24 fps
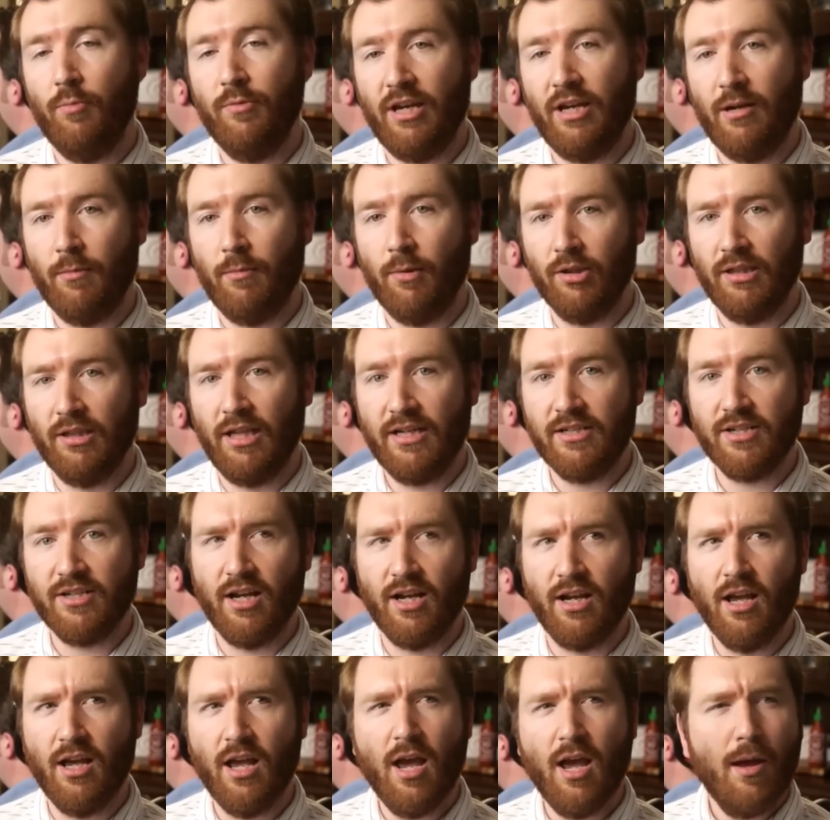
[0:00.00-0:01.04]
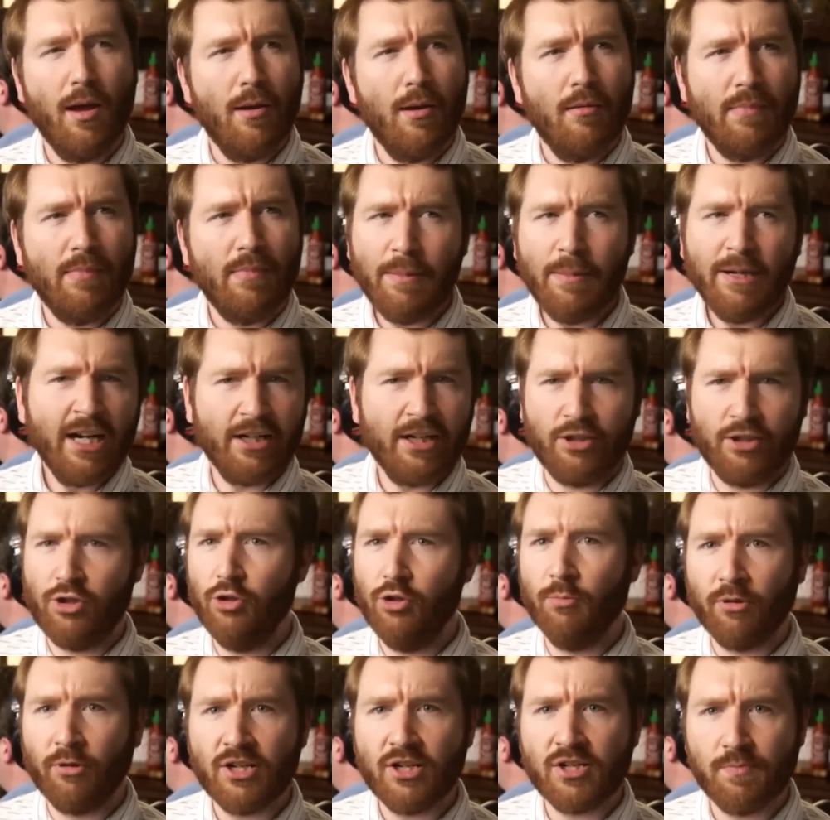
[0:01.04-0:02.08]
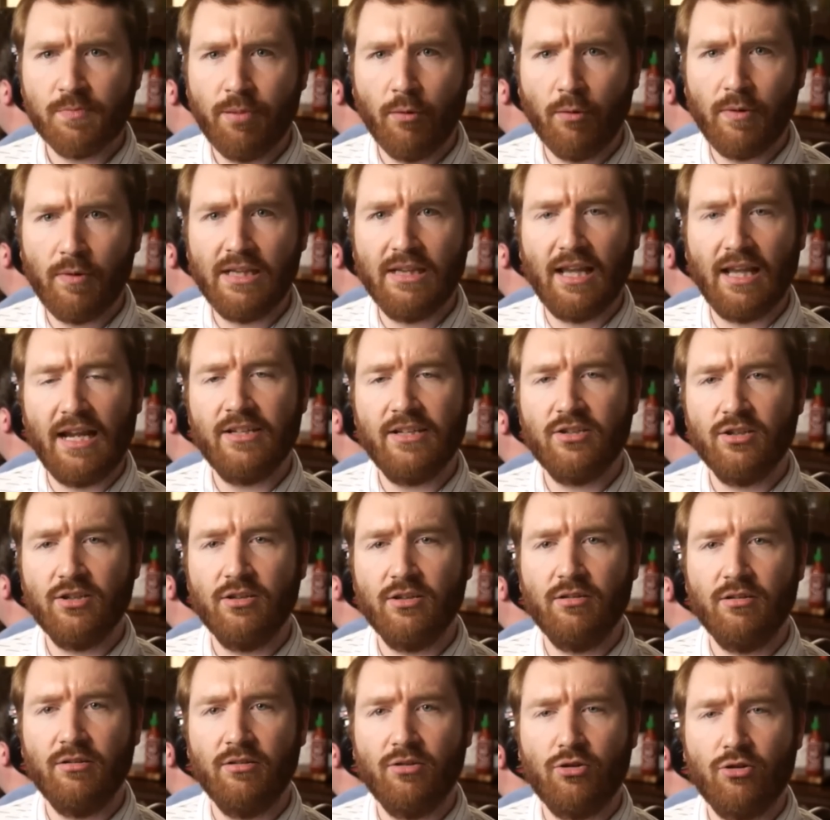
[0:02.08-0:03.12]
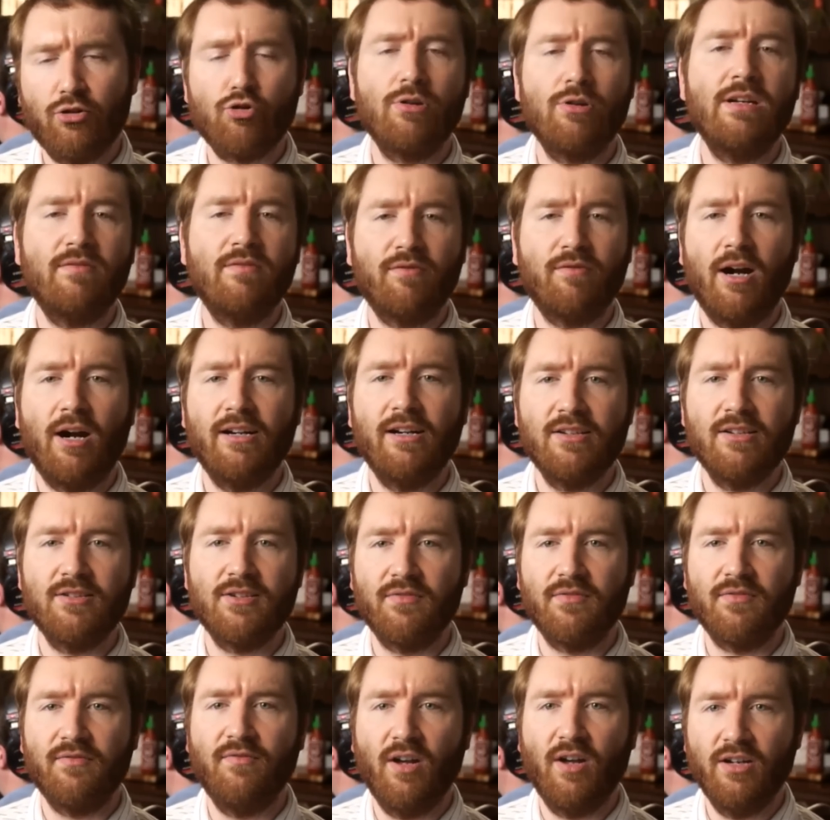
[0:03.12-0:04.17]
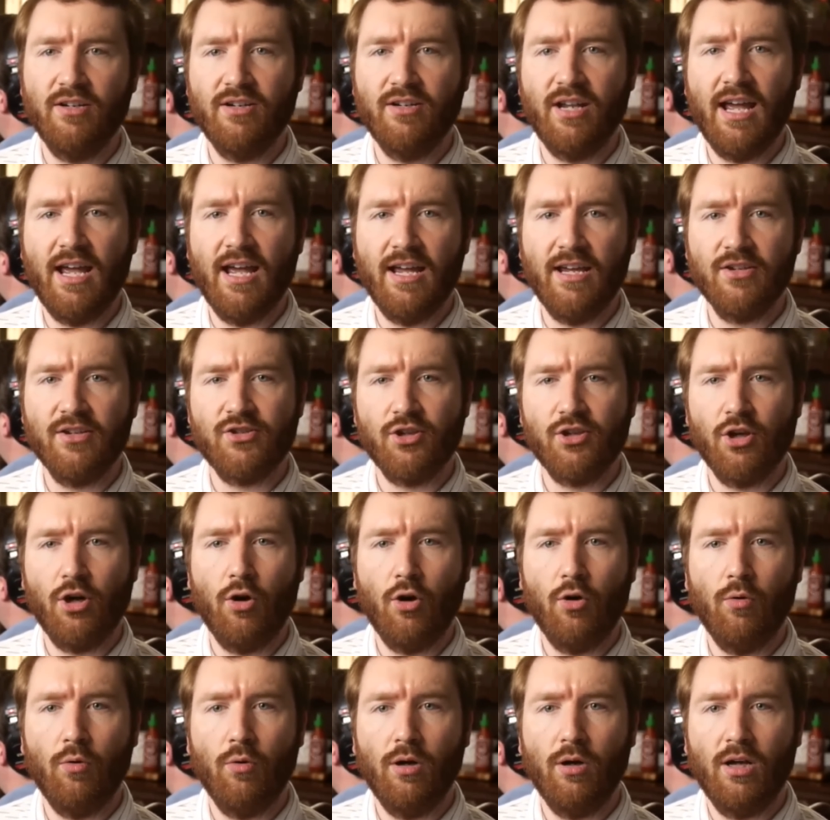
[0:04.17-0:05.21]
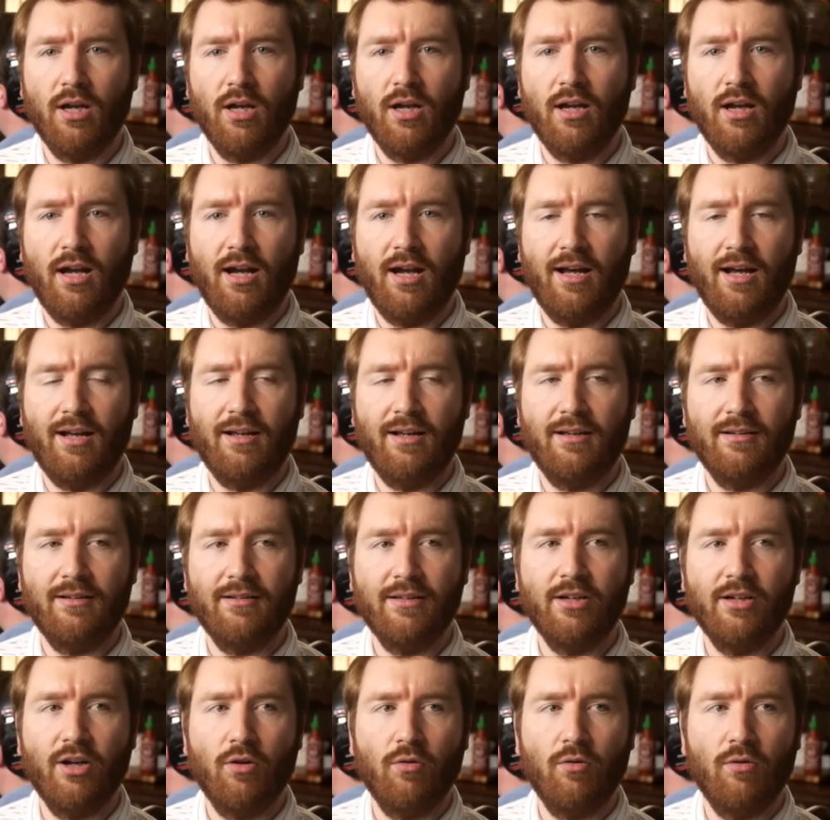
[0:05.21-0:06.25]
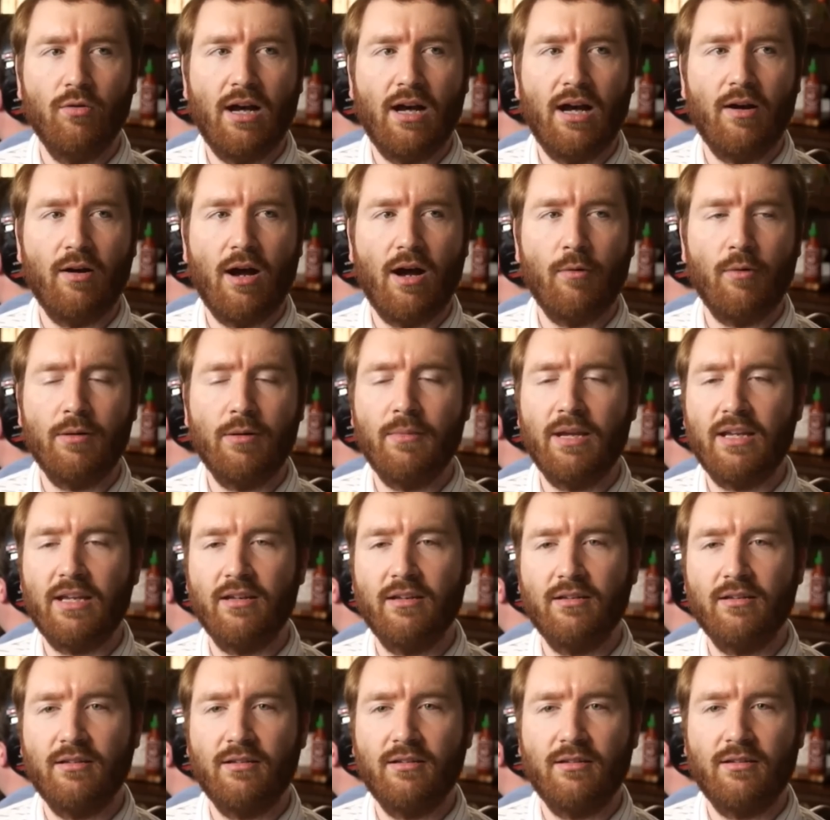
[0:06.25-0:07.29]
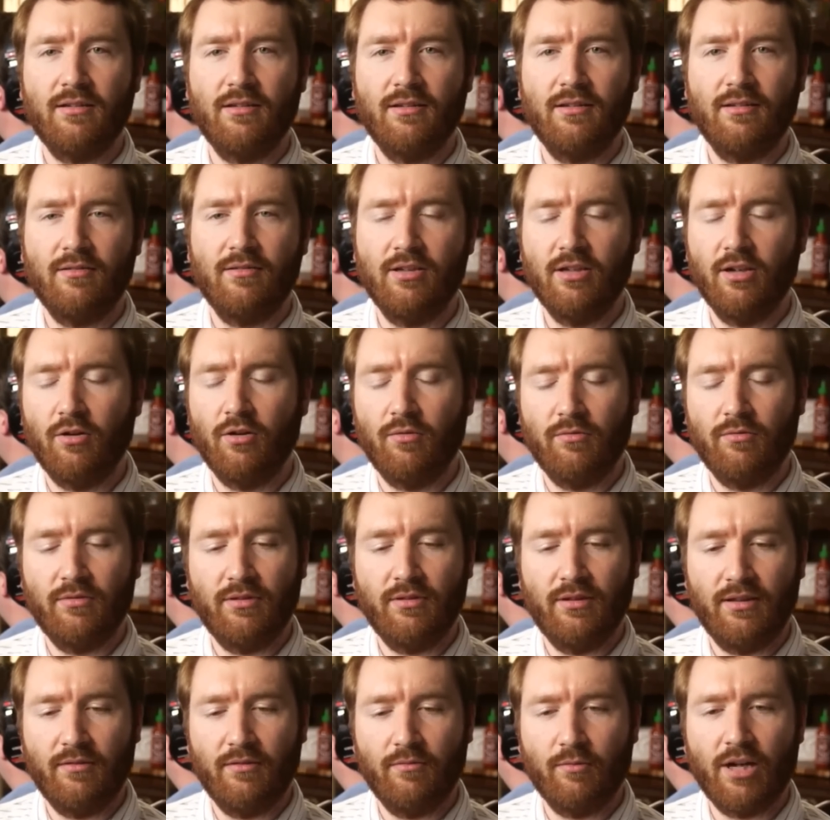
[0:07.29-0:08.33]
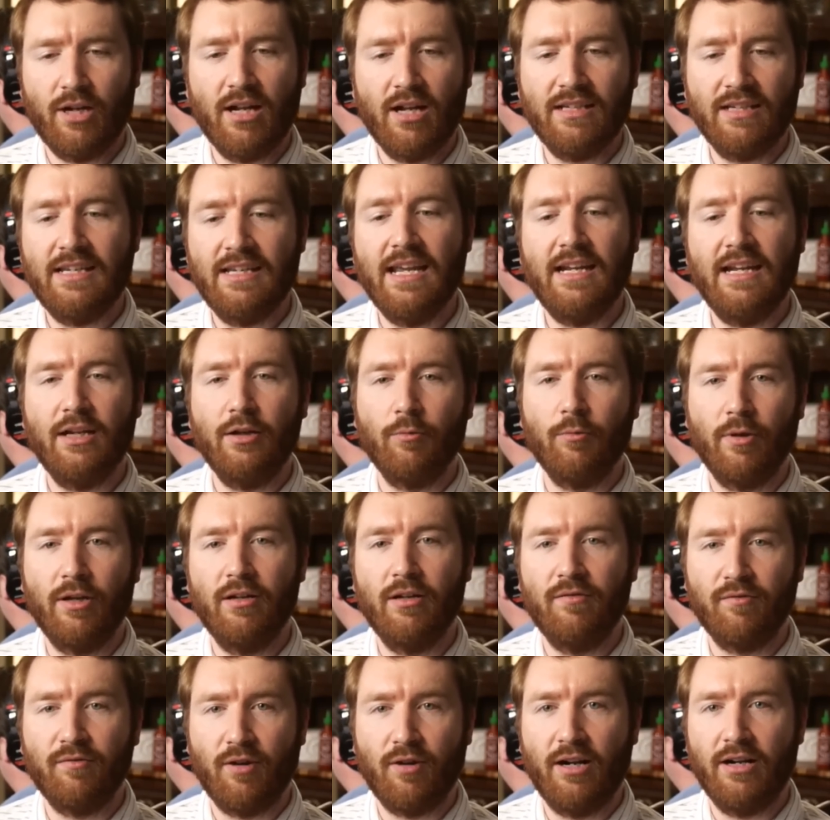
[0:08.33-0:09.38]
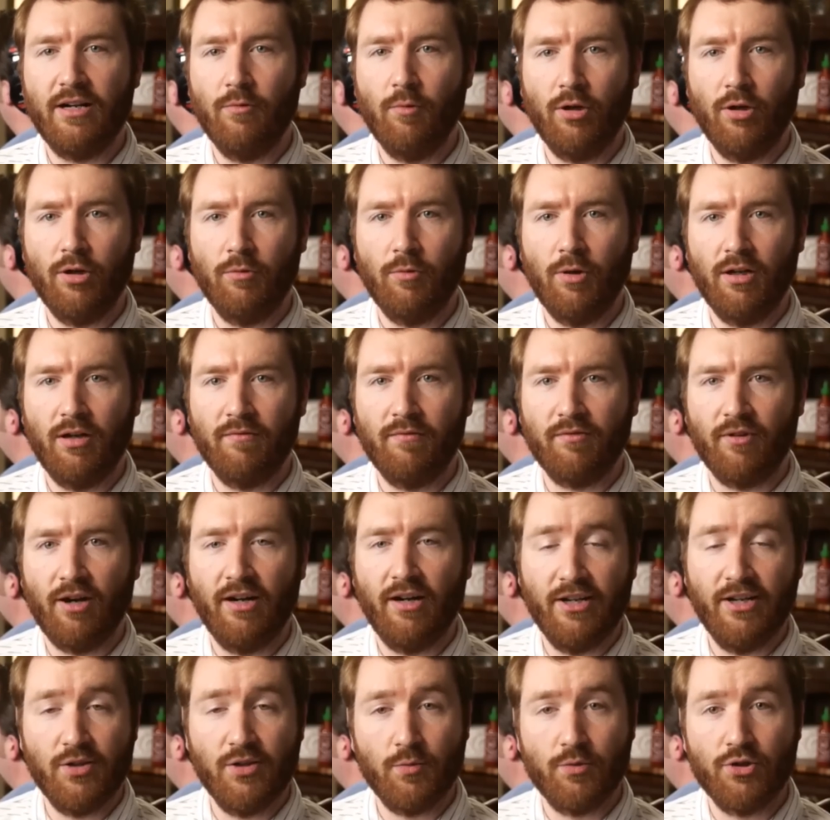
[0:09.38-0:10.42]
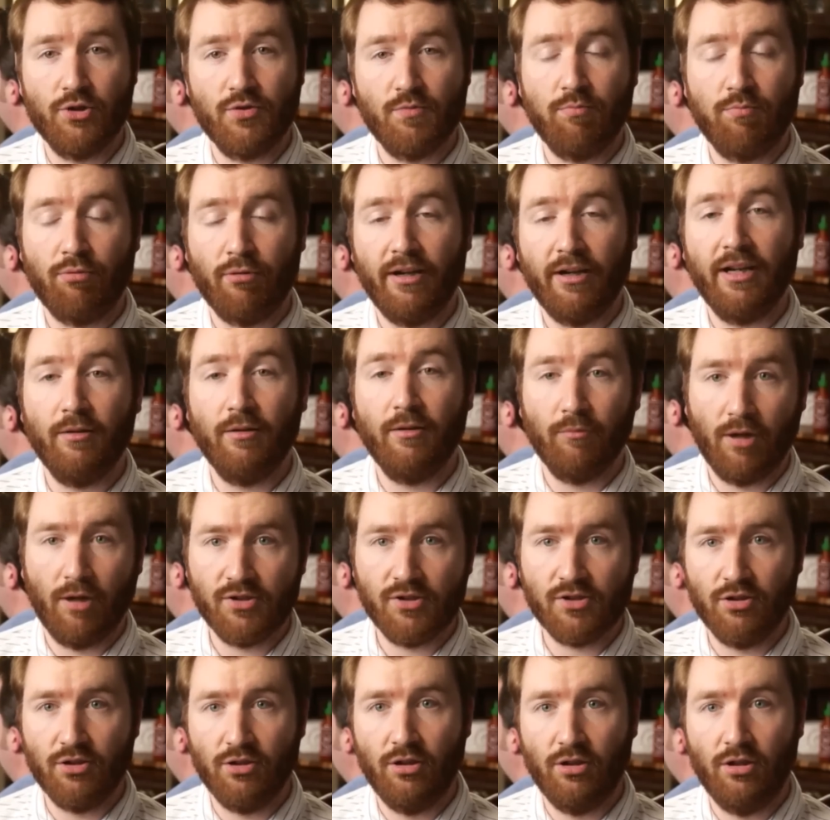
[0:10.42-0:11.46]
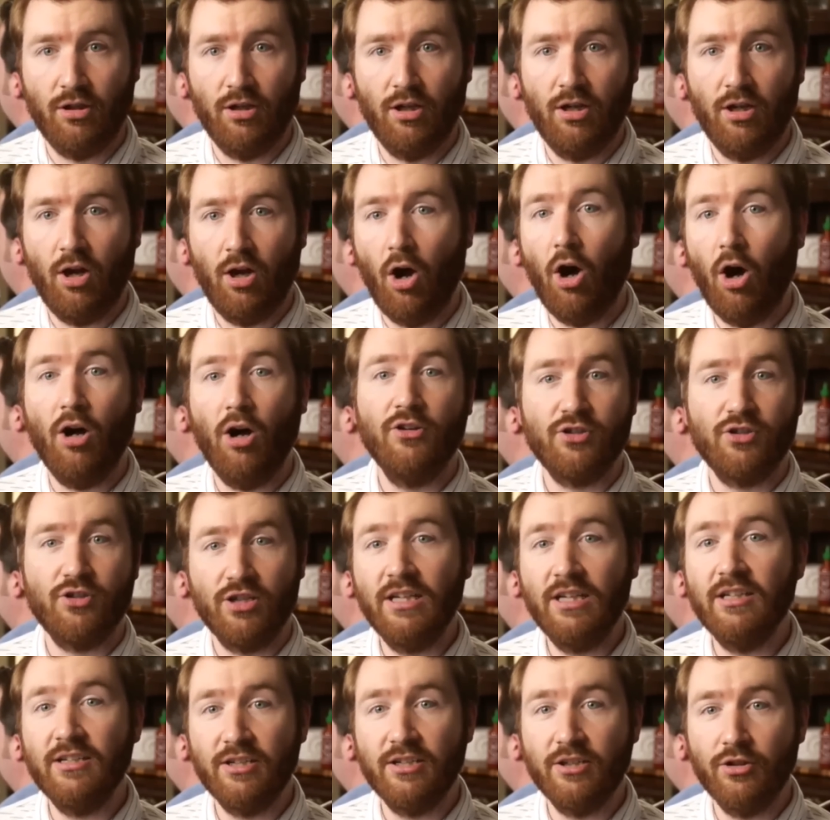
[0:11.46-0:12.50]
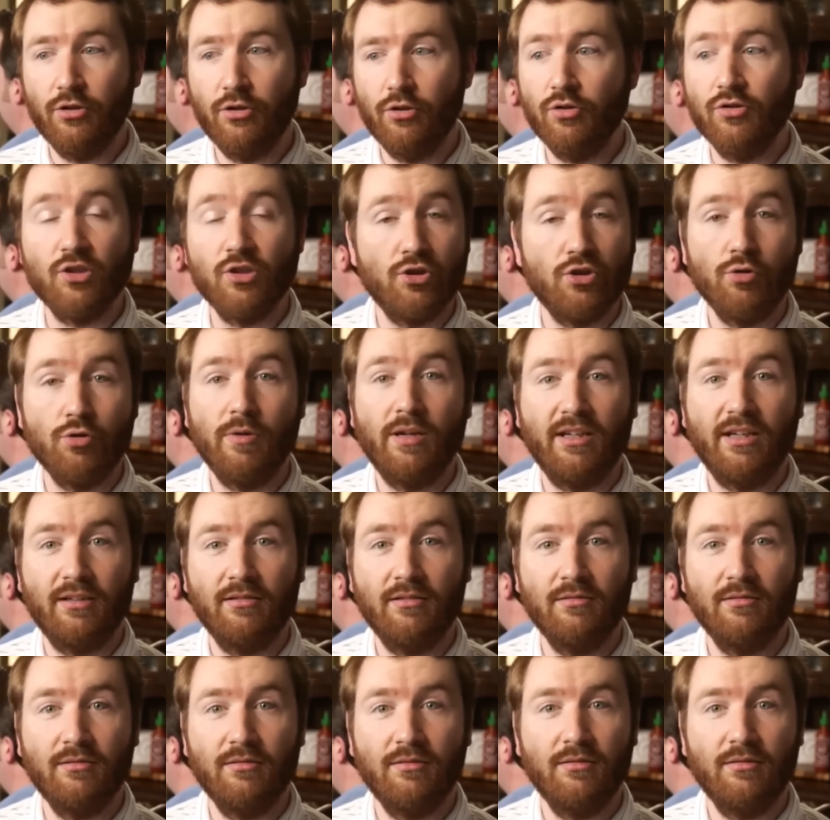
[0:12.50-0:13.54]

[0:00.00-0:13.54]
Without Marlecta? Maybe not humorous, but we'd like to treat Fridays as a fun day. So, I want to make it, we're not getting rid of Friday 101 on Fridays. We're just bringing Russell onto Indie News and doing